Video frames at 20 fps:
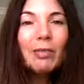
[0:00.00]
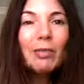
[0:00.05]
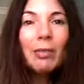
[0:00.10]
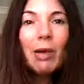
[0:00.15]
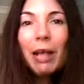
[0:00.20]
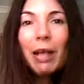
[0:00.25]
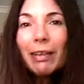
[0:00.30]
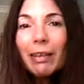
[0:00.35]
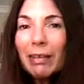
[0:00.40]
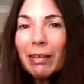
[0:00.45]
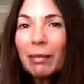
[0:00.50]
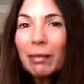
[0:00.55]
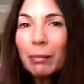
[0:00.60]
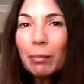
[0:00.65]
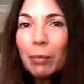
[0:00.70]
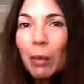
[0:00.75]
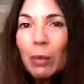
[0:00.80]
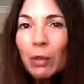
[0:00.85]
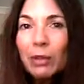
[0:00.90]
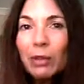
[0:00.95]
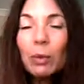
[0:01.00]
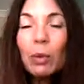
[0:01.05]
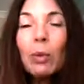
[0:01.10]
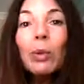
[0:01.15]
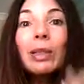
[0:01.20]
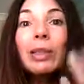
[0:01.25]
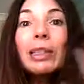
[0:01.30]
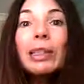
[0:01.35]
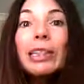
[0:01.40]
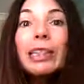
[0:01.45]
rather than
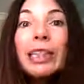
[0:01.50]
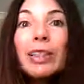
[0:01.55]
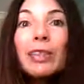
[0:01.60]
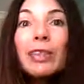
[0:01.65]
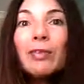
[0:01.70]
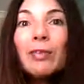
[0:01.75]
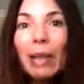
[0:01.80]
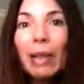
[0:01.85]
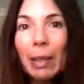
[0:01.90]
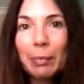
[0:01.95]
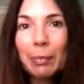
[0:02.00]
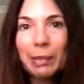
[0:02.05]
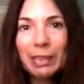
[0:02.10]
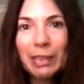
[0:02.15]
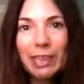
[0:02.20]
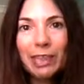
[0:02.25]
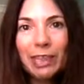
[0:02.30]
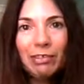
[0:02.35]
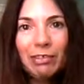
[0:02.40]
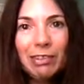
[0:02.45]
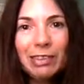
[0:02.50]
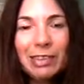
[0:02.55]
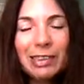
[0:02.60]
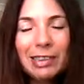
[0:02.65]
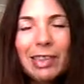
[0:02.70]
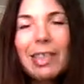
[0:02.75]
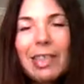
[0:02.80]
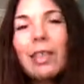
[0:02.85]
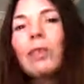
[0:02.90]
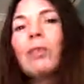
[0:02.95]
or leave applications.